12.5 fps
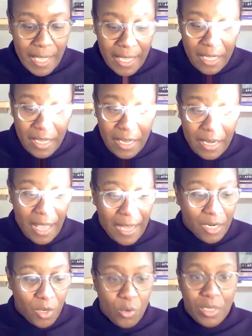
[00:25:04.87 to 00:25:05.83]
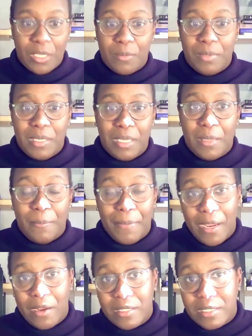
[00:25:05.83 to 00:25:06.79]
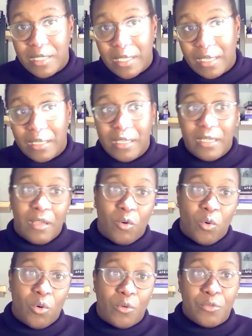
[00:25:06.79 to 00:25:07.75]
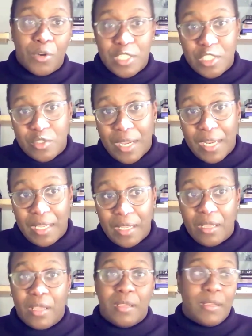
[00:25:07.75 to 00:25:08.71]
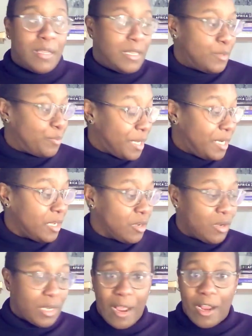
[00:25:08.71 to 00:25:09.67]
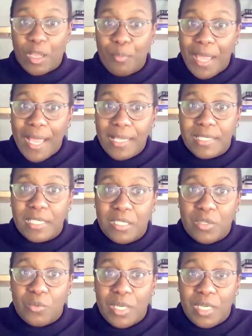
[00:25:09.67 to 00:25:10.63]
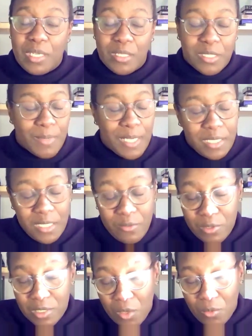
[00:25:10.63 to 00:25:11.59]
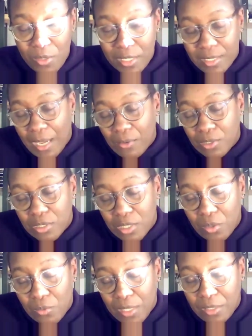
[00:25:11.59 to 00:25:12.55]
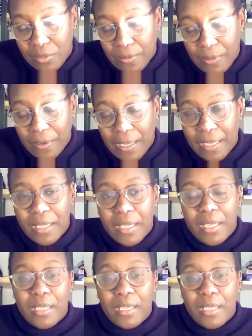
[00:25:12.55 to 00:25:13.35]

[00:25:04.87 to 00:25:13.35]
And I know it can be embarrassing or frustrating depending on our capacity to read, especially if we're slow readers. I was a slow reader, okay?